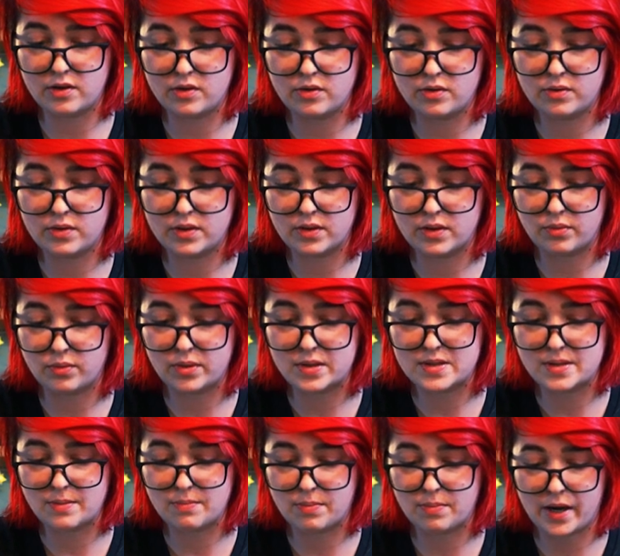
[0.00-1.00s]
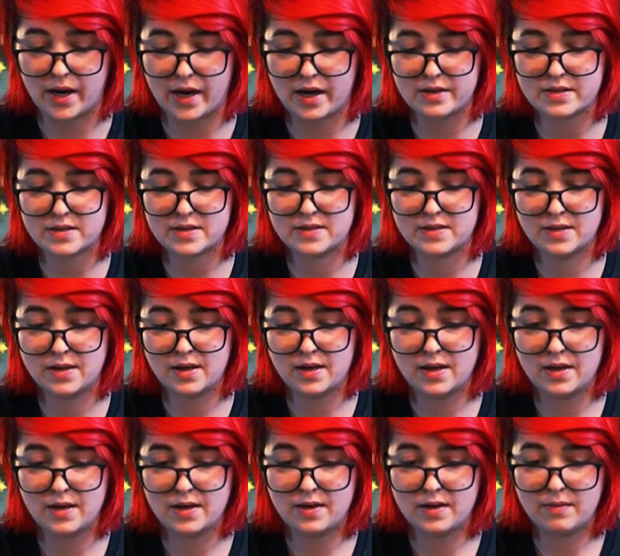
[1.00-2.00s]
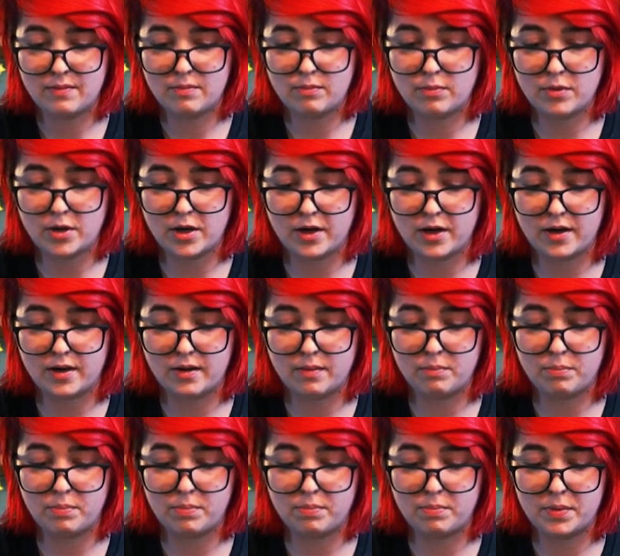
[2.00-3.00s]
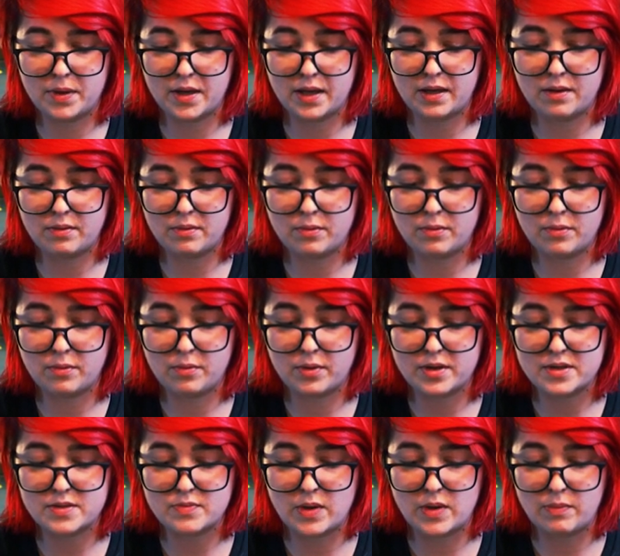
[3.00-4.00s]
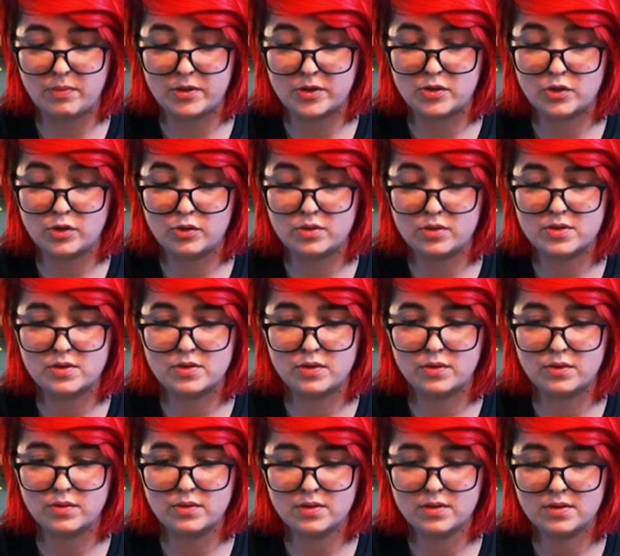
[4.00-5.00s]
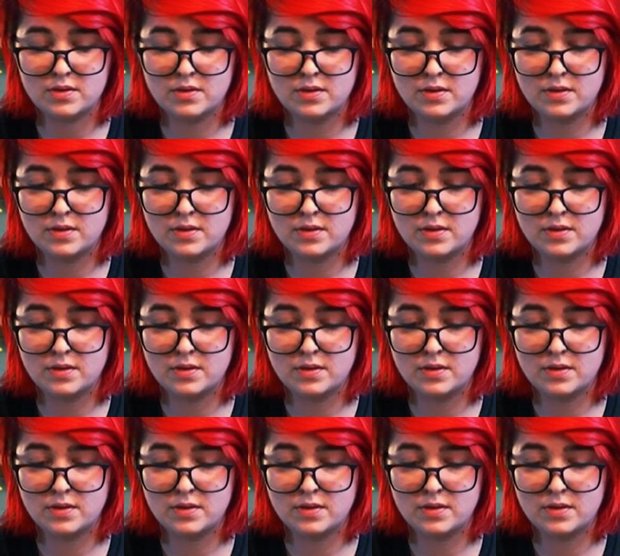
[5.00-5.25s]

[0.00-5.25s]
new in the recent past, um, but it was maybe too soon.